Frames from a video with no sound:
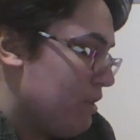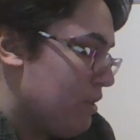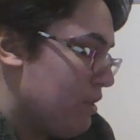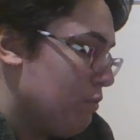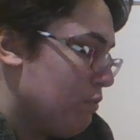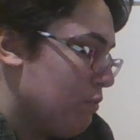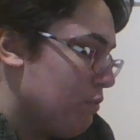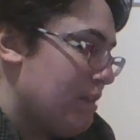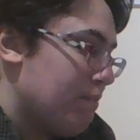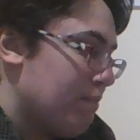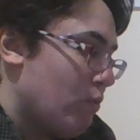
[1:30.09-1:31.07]
cozy
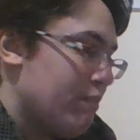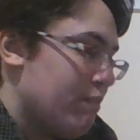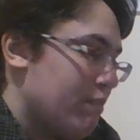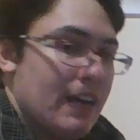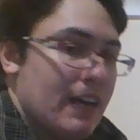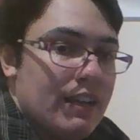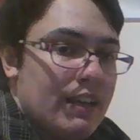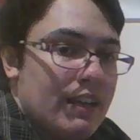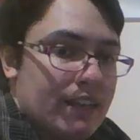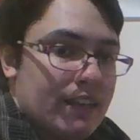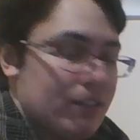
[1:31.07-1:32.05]
big boy bed
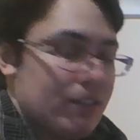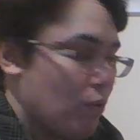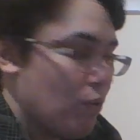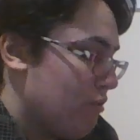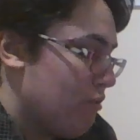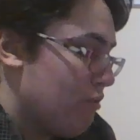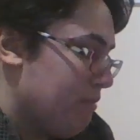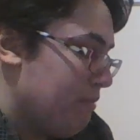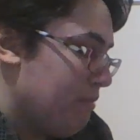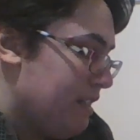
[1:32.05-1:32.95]
in his own room,